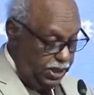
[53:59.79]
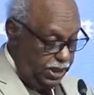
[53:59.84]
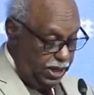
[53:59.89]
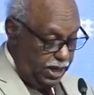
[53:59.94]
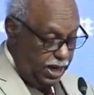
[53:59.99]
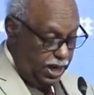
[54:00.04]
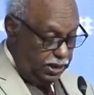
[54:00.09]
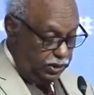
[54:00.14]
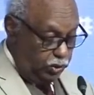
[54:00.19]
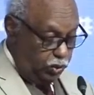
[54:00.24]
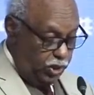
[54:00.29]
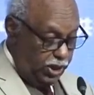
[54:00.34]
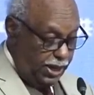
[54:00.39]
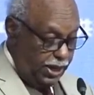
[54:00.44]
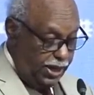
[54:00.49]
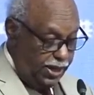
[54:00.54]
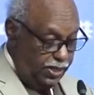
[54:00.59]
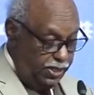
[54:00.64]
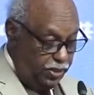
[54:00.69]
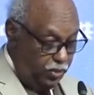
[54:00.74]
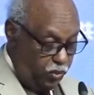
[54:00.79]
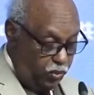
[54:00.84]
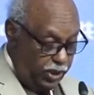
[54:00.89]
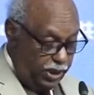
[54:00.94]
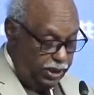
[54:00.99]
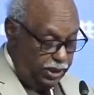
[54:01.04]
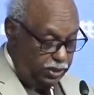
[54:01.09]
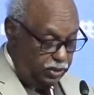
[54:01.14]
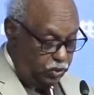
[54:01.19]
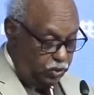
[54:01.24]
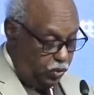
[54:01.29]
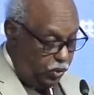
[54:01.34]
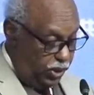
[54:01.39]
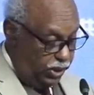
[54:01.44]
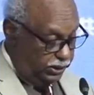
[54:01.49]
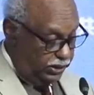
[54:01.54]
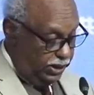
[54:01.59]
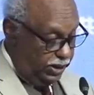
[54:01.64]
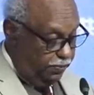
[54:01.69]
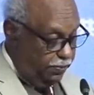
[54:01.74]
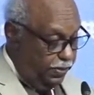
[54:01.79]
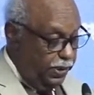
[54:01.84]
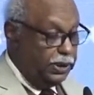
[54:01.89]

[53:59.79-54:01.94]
as well as the work towards a better